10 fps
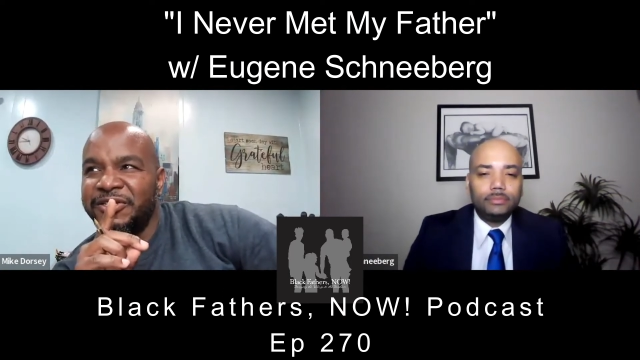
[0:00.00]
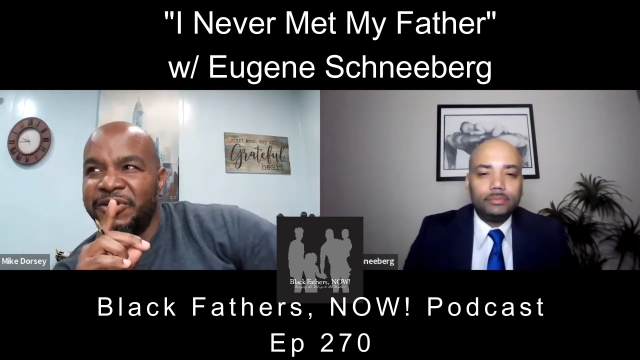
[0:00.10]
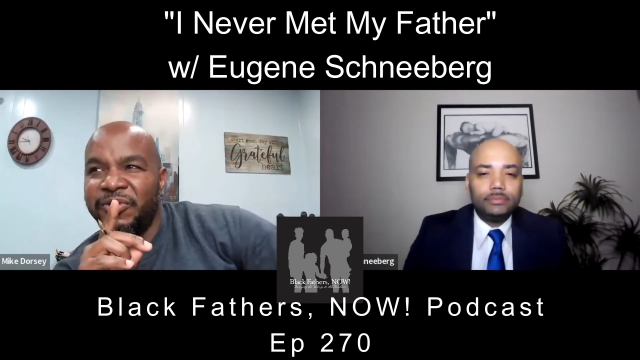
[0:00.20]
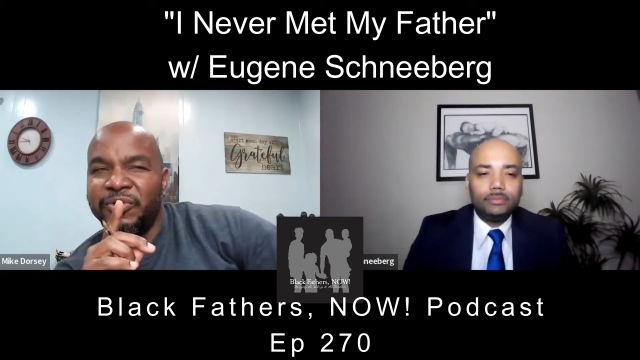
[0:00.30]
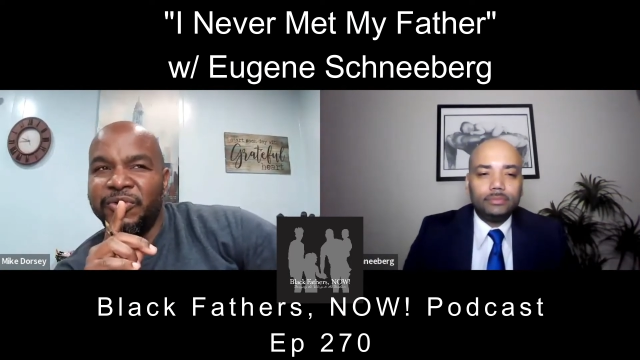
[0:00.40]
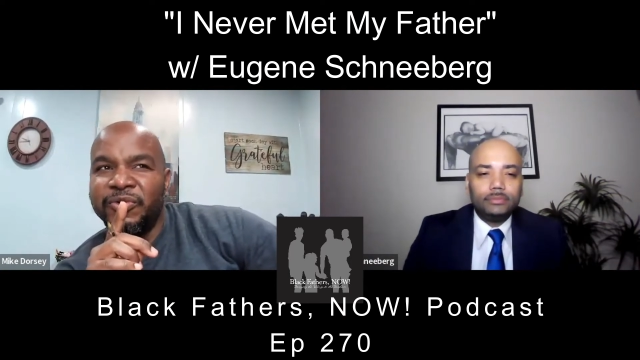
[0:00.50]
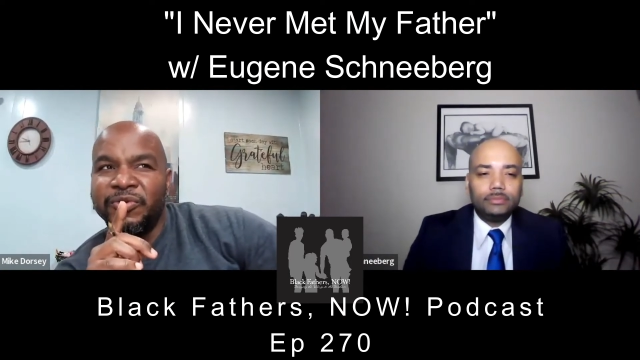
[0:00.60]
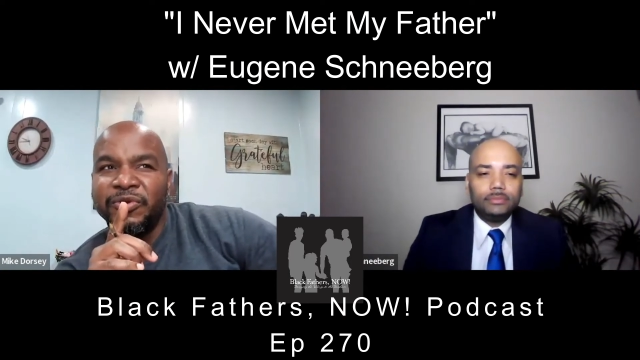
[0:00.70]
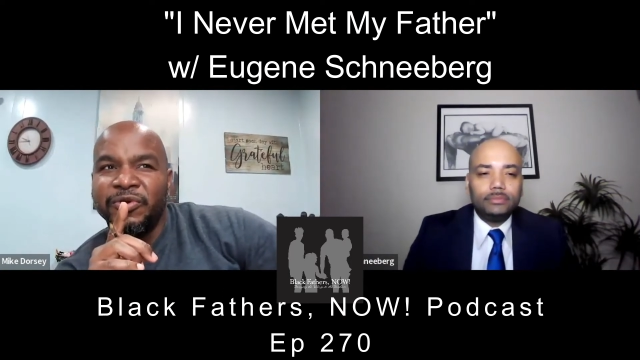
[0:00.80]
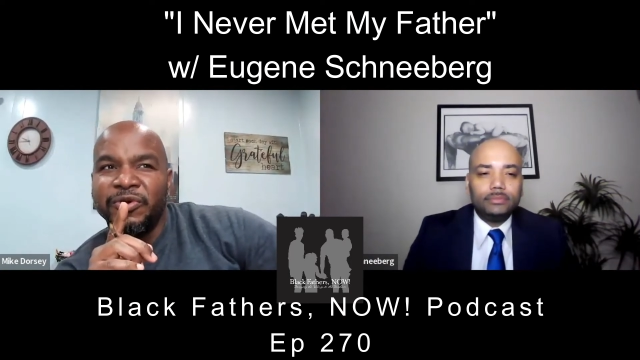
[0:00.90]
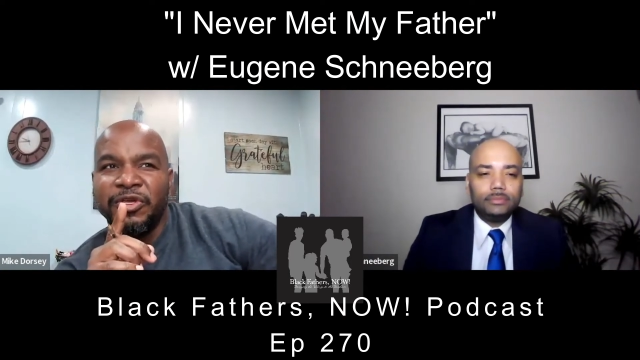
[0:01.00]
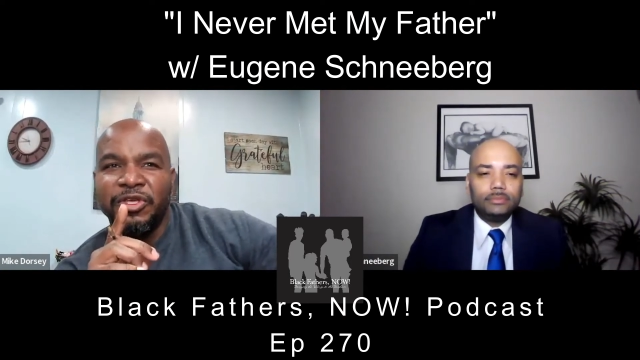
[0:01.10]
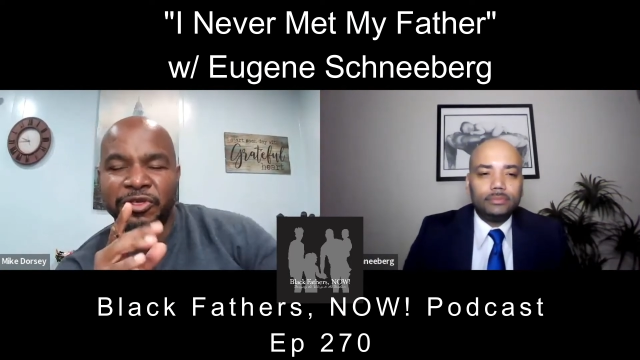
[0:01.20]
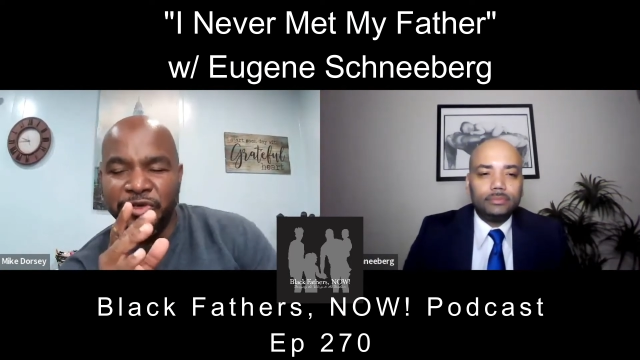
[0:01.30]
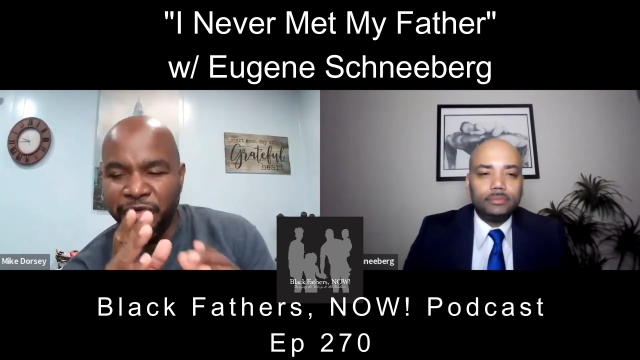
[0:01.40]
Speaker 1: so
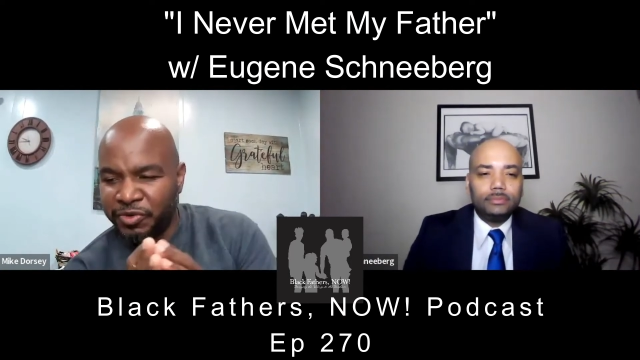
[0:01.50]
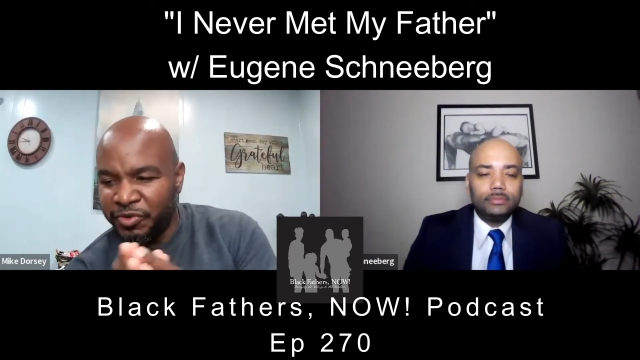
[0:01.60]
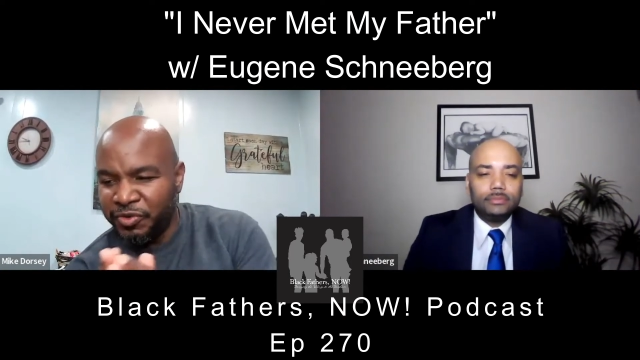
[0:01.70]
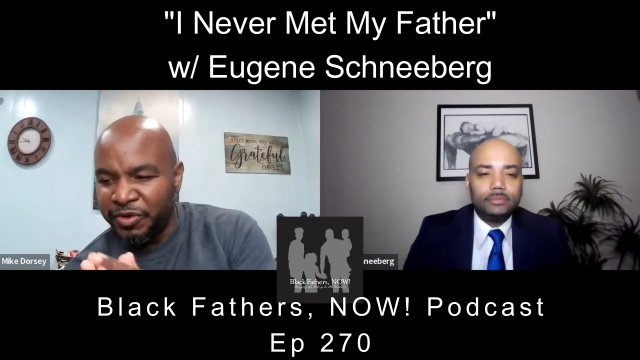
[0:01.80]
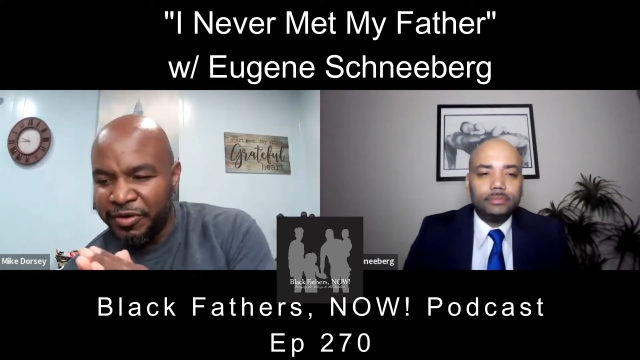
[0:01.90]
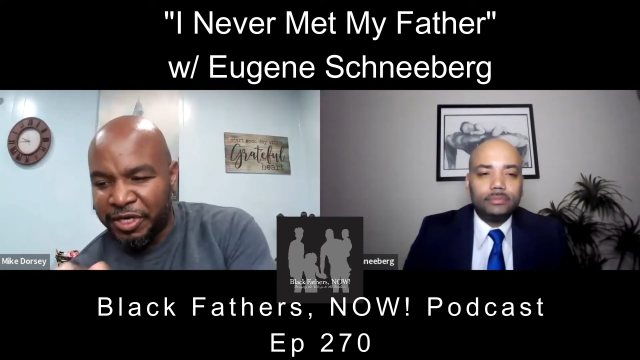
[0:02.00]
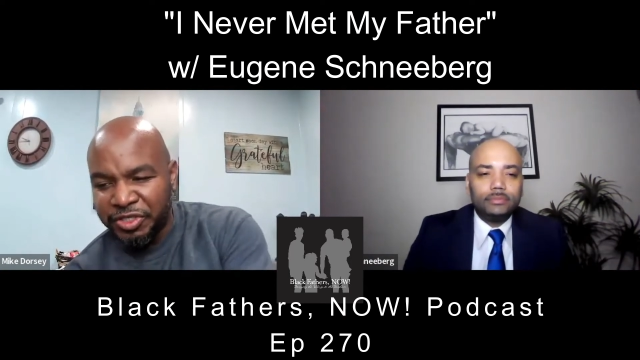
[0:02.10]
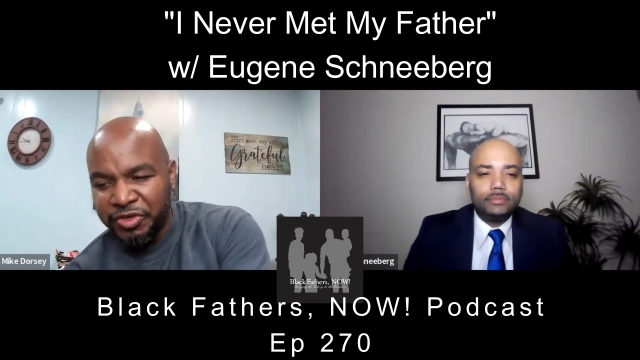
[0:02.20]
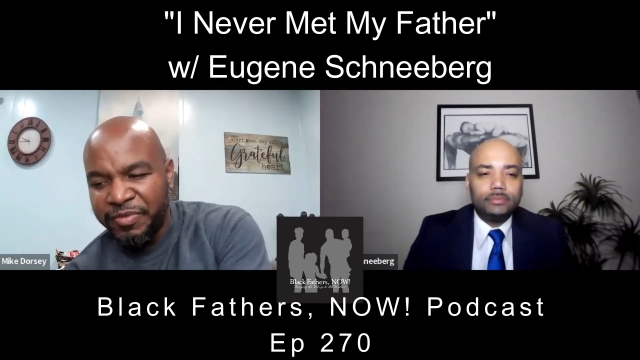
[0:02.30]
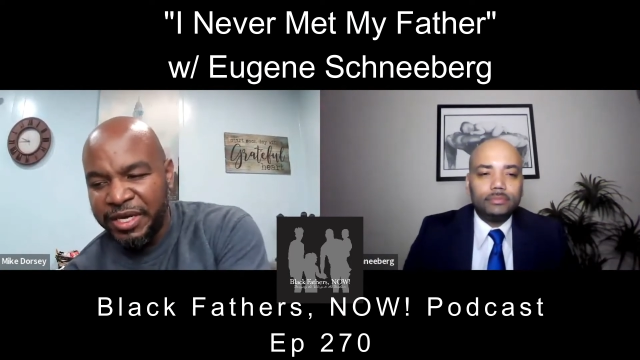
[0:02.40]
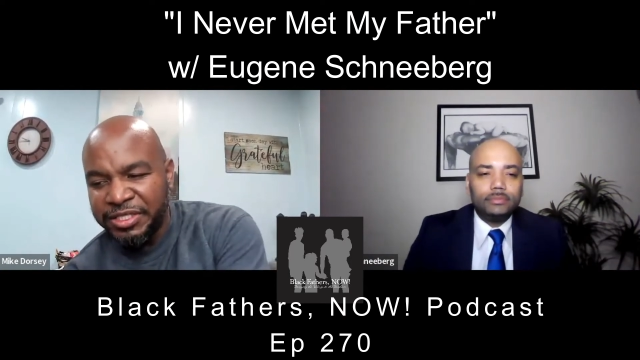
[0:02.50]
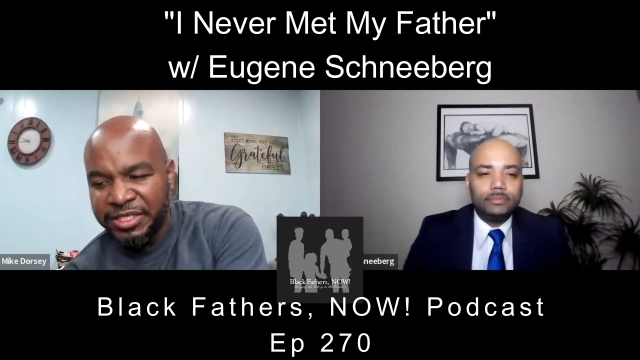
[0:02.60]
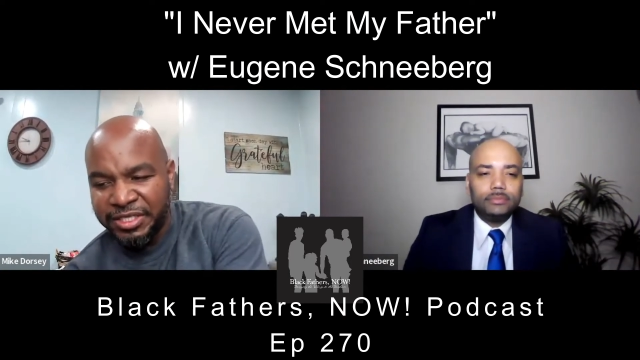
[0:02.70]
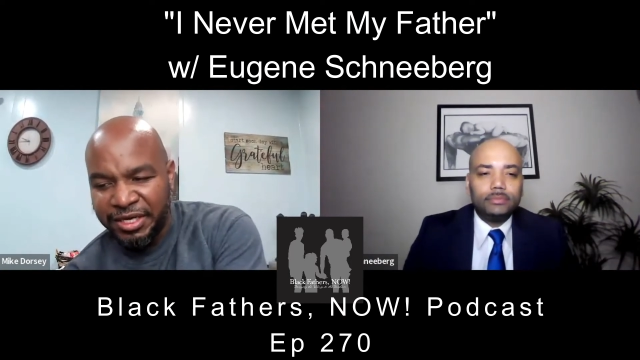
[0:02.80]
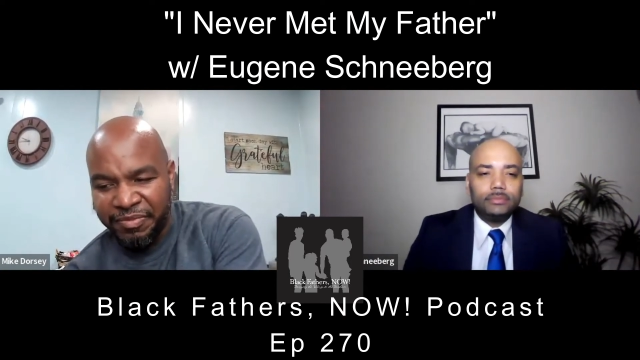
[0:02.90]
you because you mentioned
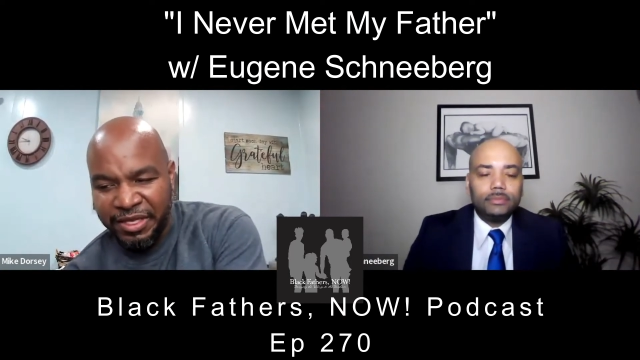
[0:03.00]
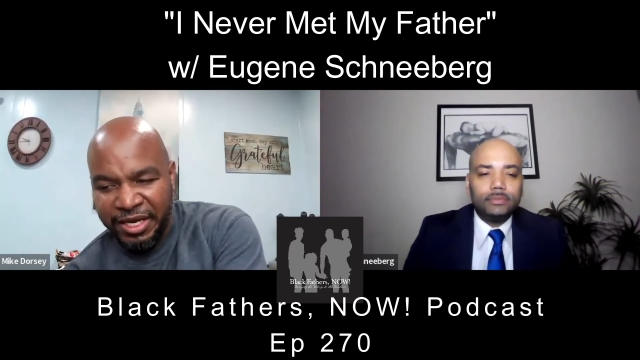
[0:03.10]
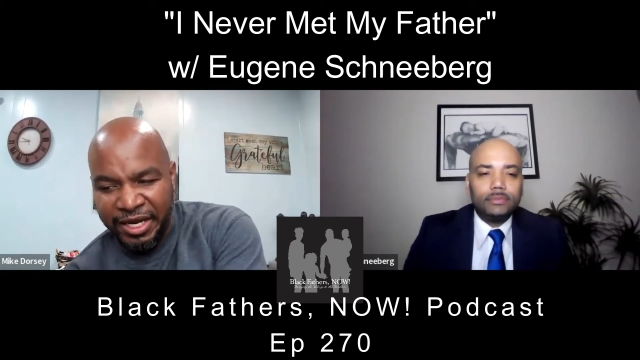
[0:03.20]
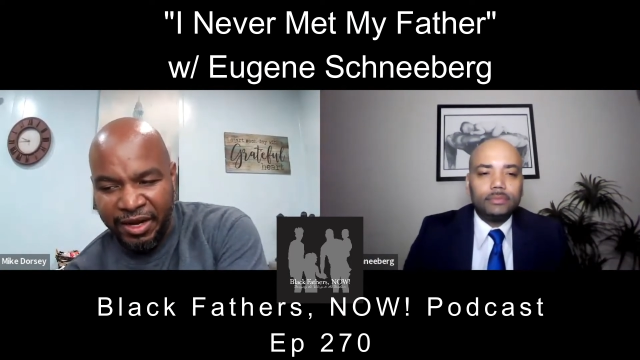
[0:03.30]
something, and